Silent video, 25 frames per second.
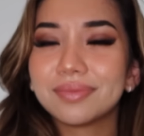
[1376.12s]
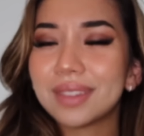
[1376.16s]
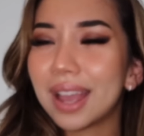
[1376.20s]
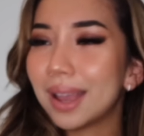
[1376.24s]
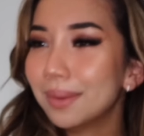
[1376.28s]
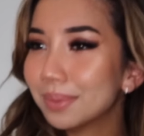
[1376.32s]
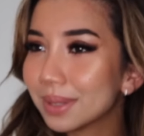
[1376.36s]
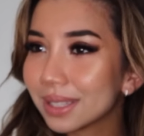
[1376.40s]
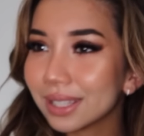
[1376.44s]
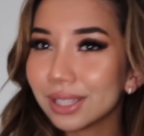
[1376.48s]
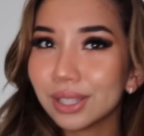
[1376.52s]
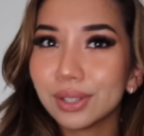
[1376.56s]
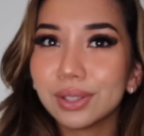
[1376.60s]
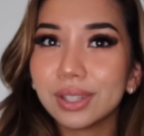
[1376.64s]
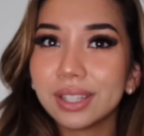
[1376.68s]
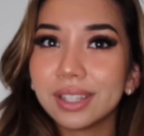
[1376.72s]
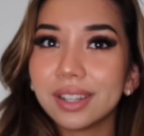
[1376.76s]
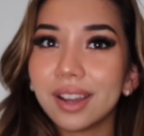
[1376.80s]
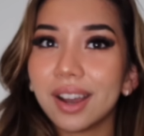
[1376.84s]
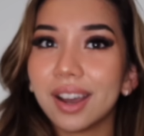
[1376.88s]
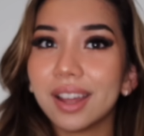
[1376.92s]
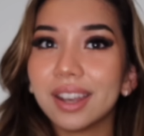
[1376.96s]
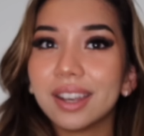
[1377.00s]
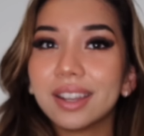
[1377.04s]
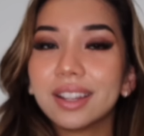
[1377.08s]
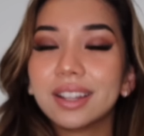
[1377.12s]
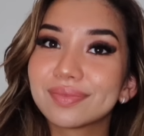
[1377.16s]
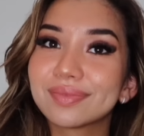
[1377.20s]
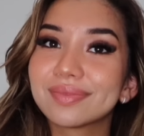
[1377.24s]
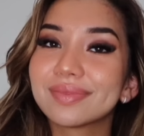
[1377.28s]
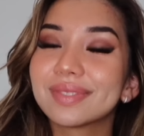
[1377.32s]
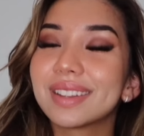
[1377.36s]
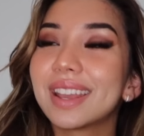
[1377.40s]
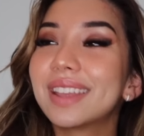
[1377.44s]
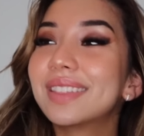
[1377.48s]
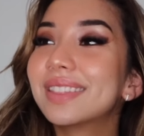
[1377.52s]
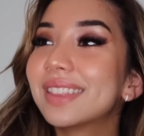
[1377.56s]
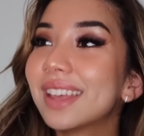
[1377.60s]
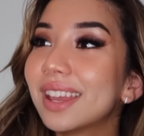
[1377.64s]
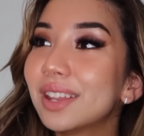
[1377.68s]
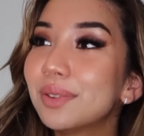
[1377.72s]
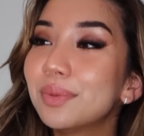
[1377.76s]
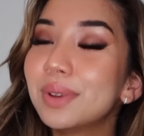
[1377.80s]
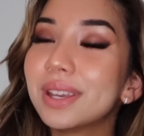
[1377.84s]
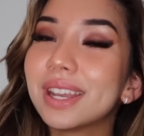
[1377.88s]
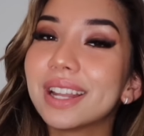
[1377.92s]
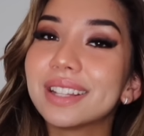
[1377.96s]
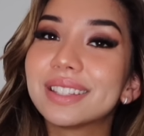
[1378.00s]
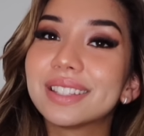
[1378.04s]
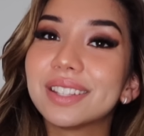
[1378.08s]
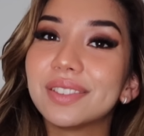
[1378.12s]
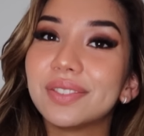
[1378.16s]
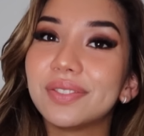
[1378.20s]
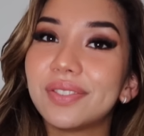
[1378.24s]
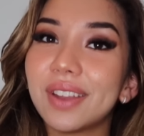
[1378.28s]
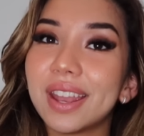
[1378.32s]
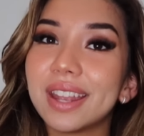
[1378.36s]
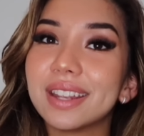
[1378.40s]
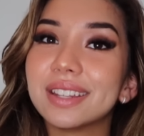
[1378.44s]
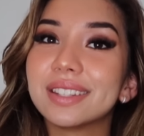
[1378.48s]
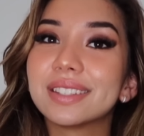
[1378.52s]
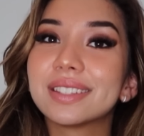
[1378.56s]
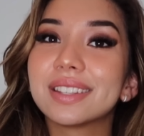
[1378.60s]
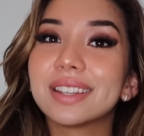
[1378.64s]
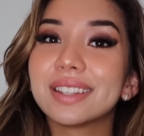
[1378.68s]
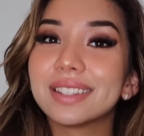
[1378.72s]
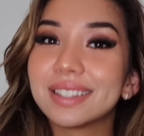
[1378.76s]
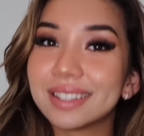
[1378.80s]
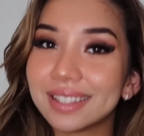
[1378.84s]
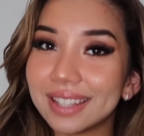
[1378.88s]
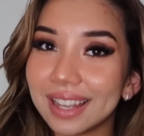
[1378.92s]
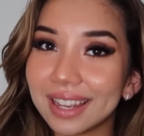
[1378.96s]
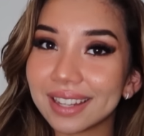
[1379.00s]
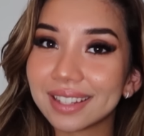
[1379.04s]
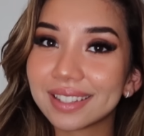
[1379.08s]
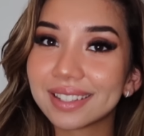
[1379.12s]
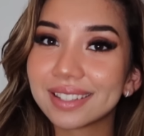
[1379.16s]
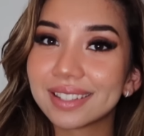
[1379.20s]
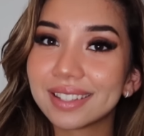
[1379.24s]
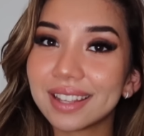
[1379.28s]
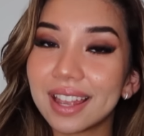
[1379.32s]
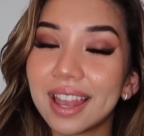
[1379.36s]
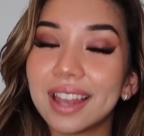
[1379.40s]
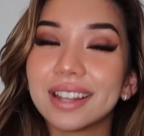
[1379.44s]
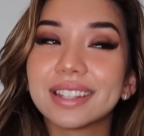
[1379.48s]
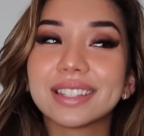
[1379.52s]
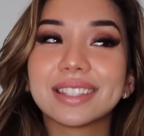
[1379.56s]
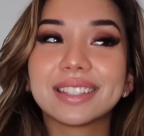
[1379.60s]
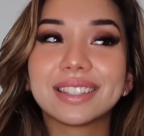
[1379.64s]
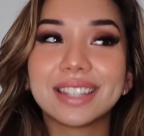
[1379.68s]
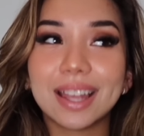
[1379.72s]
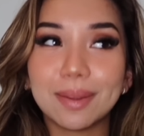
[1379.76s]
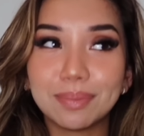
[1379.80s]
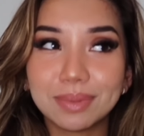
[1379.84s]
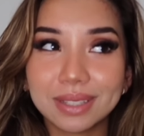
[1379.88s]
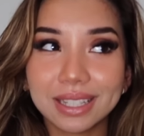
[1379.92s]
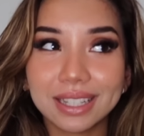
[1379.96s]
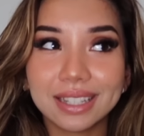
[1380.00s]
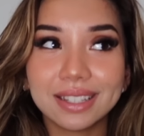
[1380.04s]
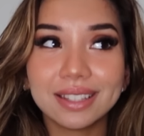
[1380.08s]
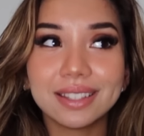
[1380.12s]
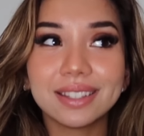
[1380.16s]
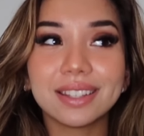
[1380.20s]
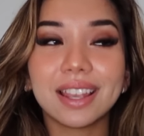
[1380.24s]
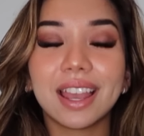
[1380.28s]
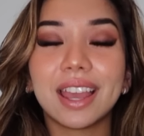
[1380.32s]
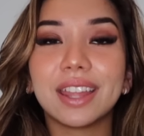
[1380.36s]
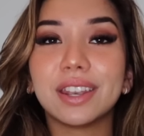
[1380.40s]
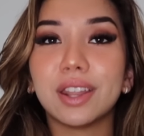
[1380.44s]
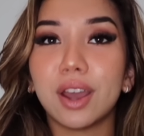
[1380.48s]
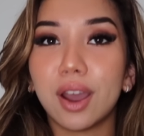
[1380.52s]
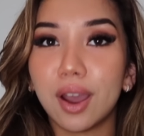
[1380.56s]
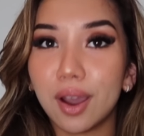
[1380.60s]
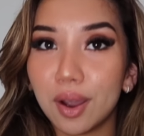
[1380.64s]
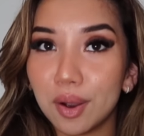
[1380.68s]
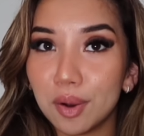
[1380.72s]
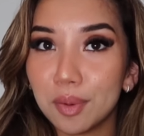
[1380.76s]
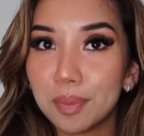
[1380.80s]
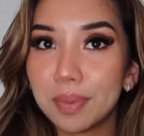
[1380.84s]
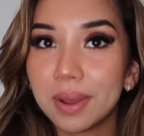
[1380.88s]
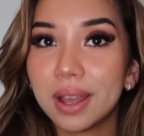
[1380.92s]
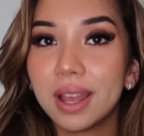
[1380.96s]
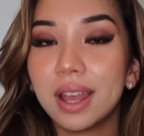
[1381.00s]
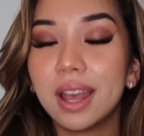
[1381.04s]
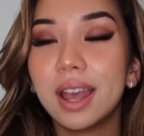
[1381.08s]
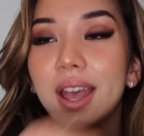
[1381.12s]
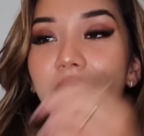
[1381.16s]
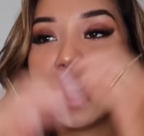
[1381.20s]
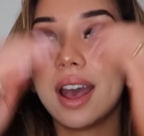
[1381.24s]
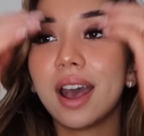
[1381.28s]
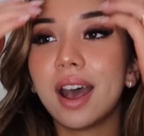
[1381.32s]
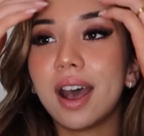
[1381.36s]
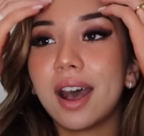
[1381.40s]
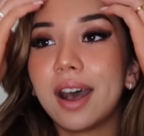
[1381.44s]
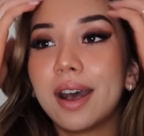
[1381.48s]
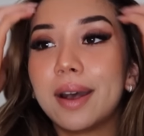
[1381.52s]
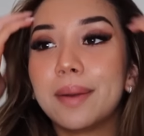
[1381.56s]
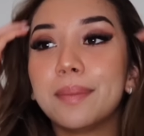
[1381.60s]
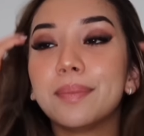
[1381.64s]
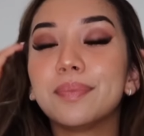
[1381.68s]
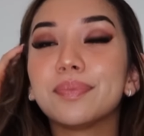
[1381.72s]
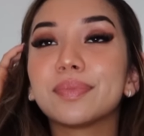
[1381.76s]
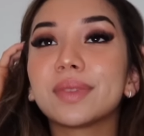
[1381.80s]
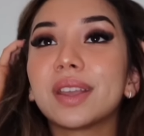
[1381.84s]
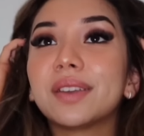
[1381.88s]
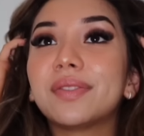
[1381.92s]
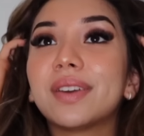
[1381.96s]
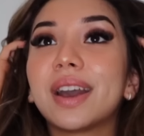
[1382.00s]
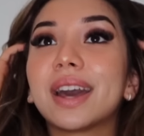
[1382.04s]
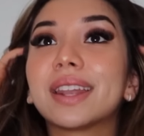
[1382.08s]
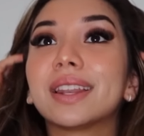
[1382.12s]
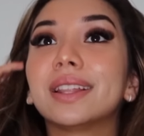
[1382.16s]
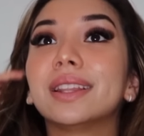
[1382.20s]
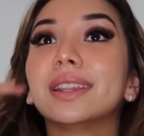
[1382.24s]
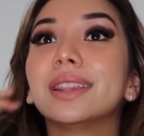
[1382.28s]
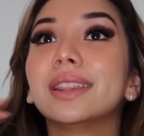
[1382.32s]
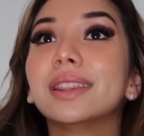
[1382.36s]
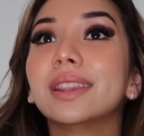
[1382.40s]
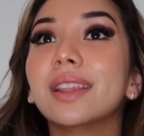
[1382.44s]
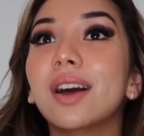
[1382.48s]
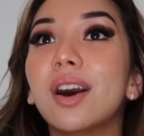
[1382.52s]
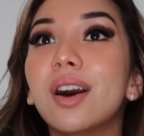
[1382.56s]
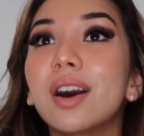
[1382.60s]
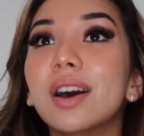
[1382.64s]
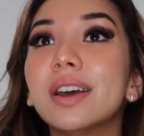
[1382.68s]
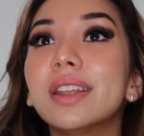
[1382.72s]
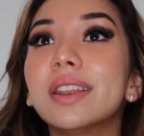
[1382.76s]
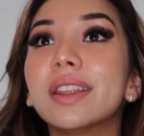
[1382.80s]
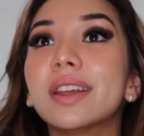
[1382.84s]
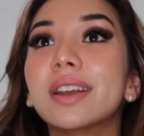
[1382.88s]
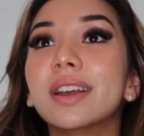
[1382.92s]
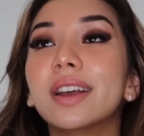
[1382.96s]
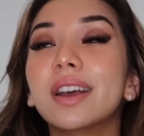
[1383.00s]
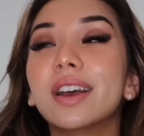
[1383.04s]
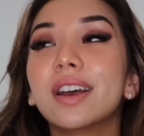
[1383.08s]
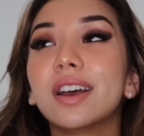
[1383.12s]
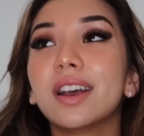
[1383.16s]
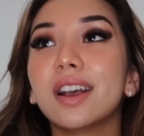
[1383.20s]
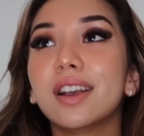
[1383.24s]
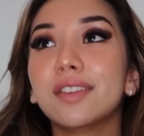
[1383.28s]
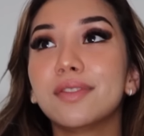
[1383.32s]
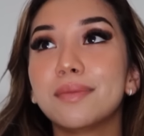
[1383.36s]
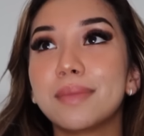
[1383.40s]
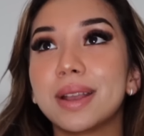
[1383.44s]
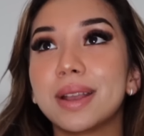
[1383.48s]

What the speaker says: absolutely not. And then we get to phase 6, acceptance and hope. I've had a lot of